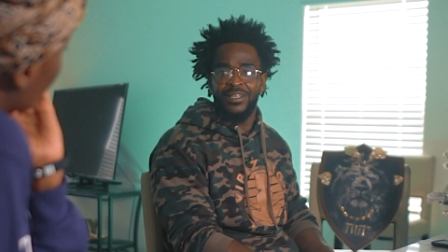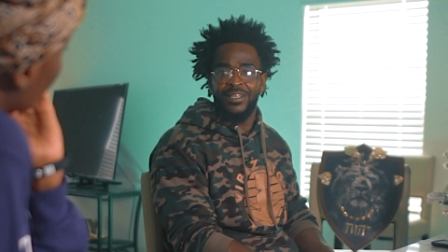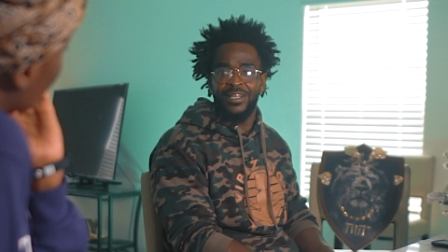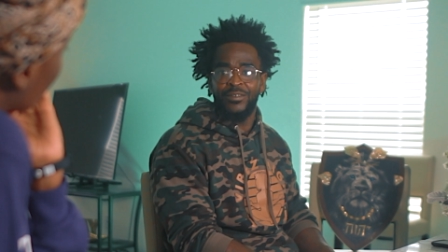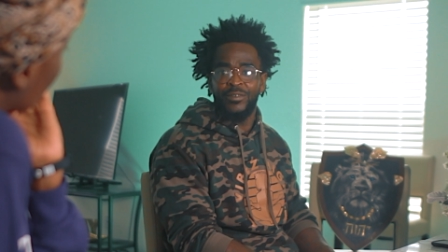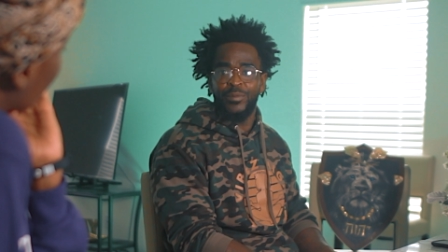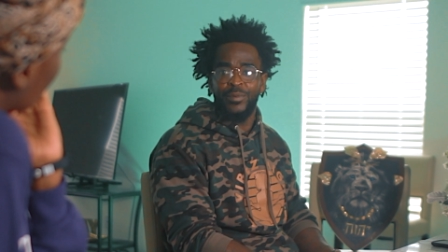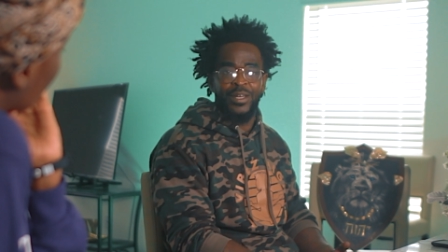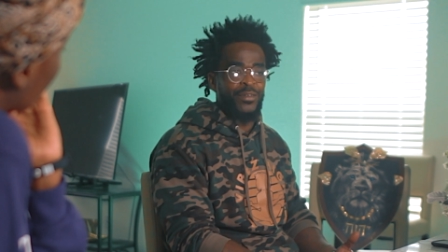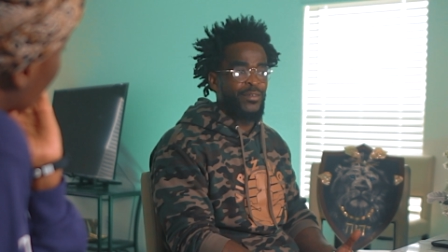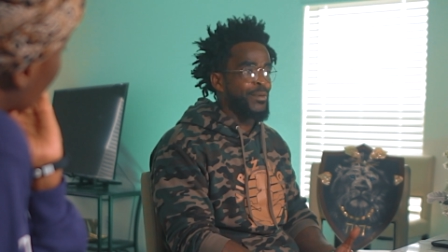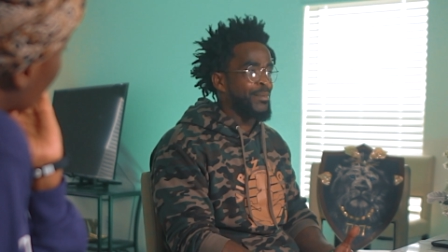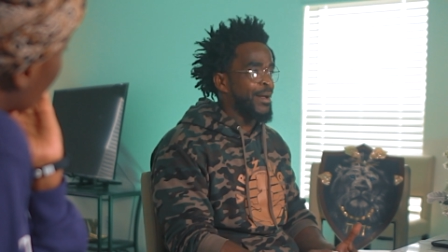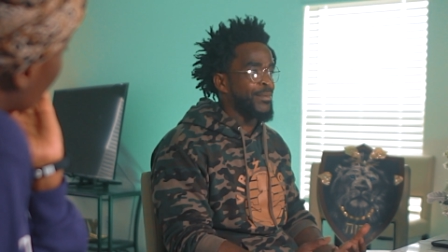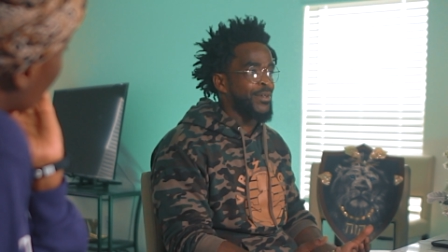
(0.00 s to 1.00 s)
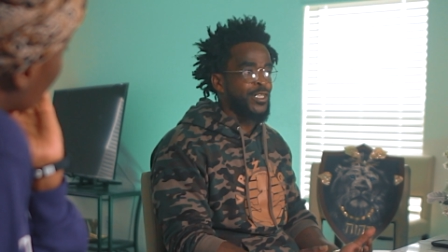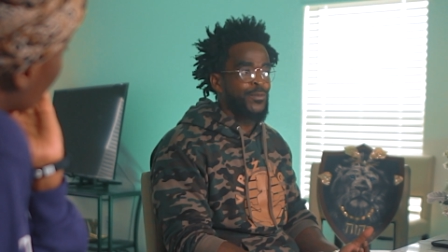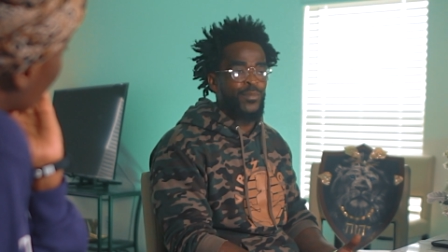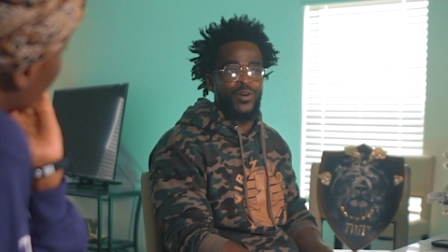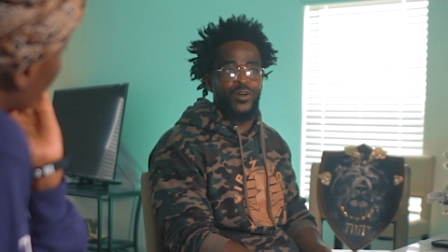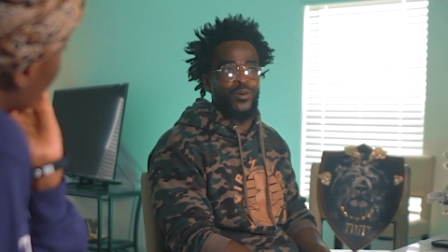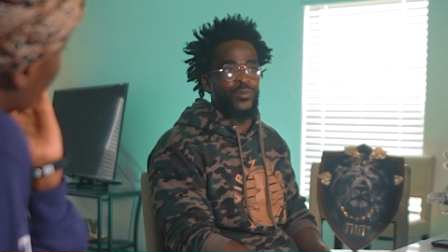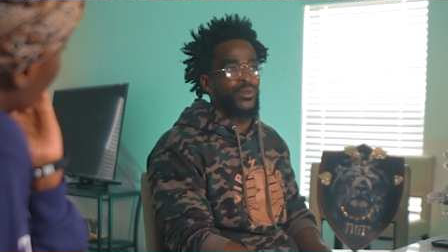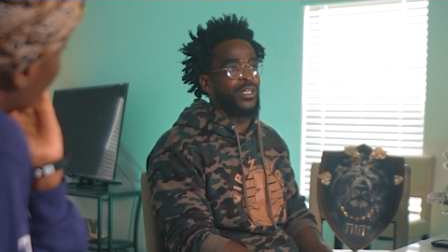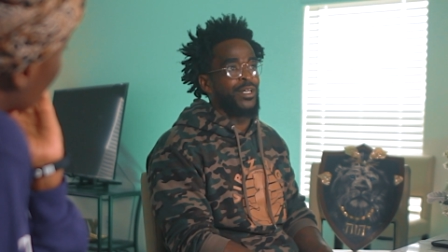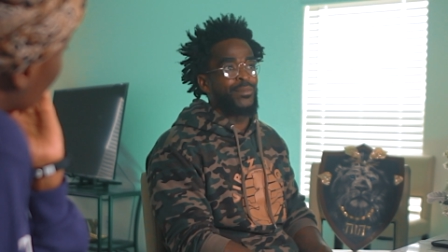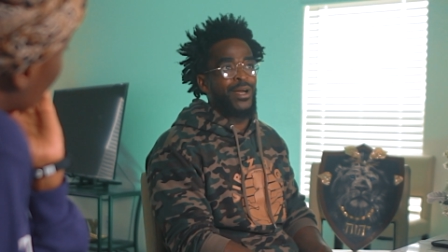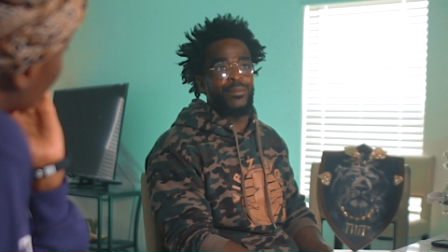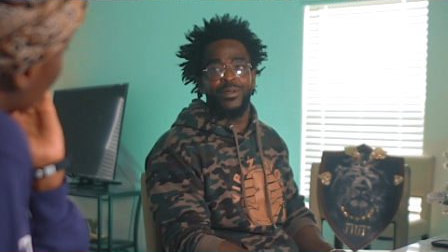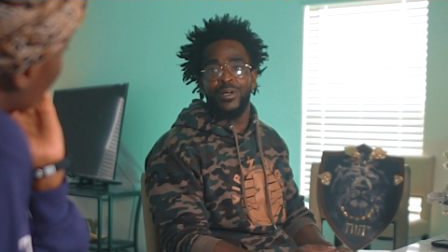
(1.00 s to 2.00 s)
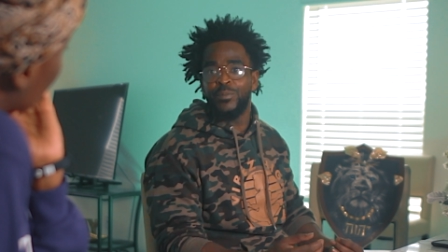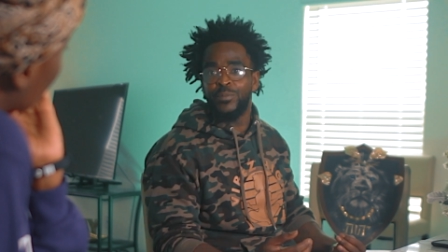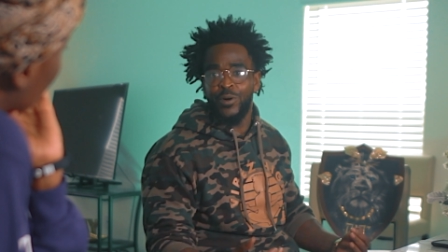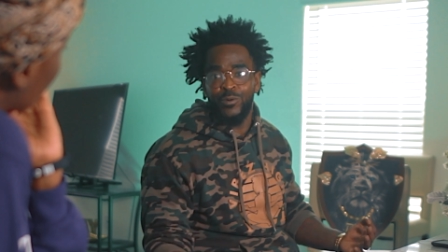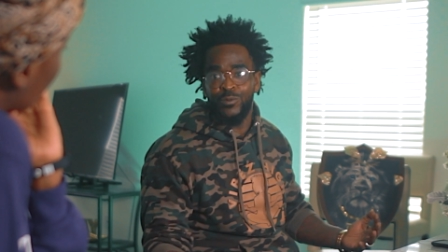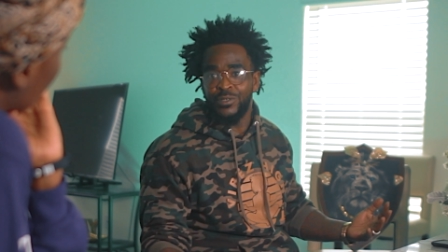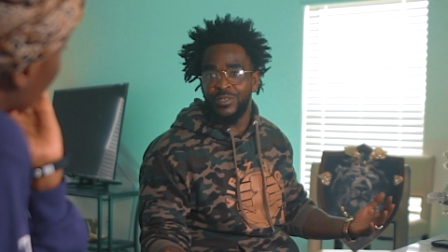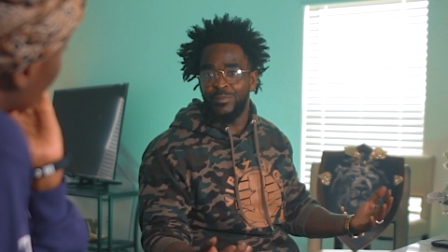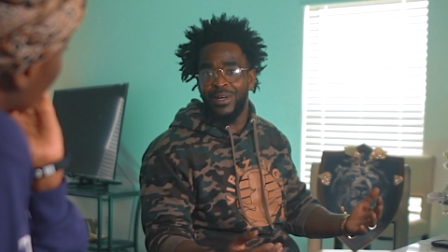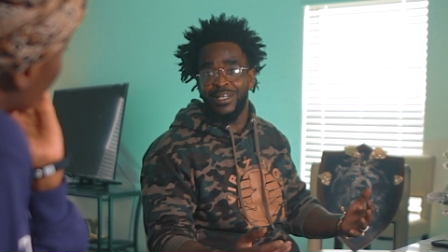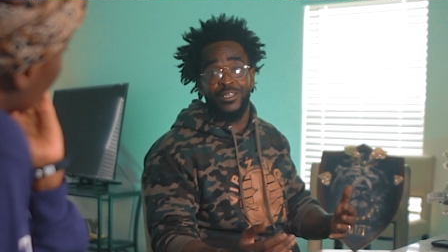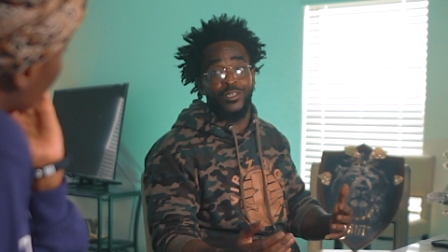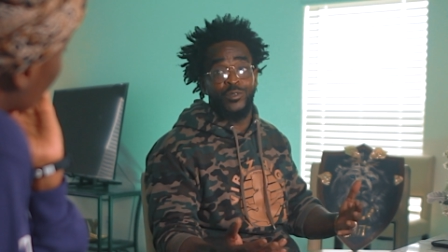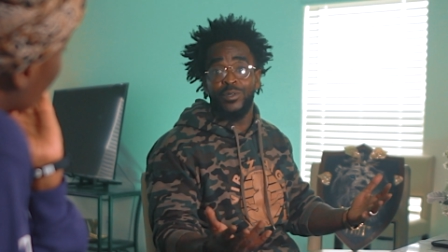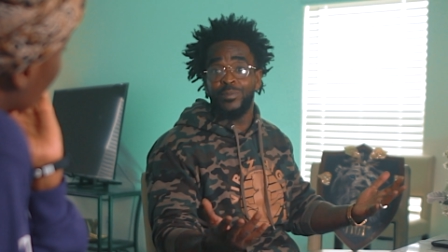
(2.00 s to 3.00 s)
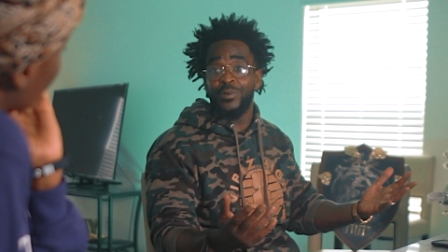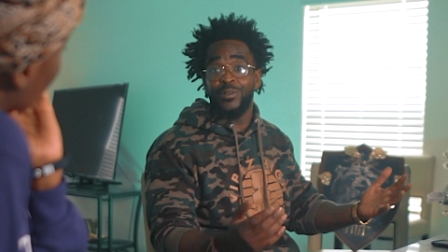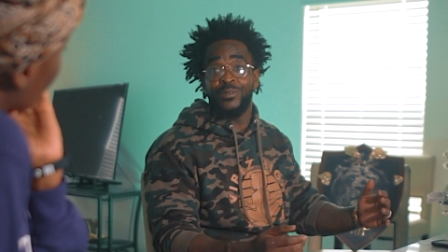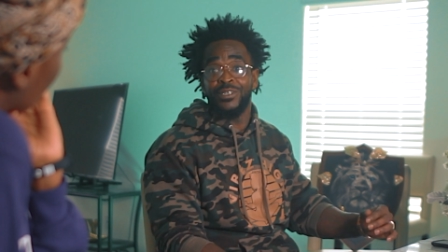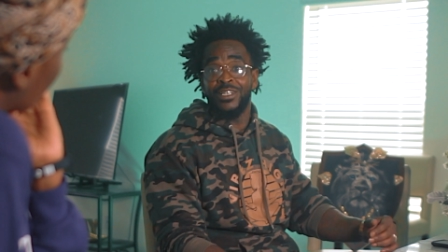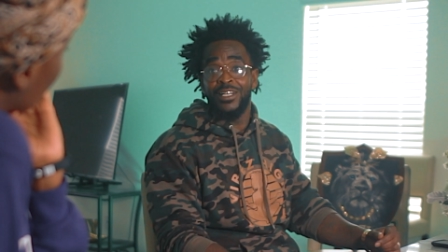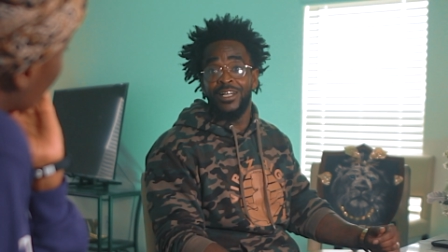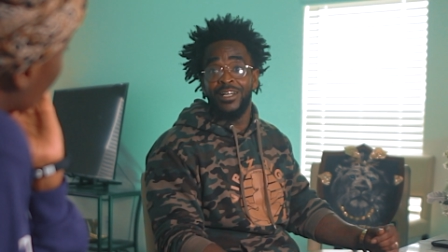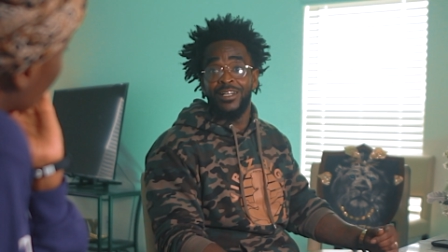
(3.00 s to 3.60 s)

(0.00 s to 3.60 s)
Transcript: Even if it might be a small one, it might be a post. You might just do a post.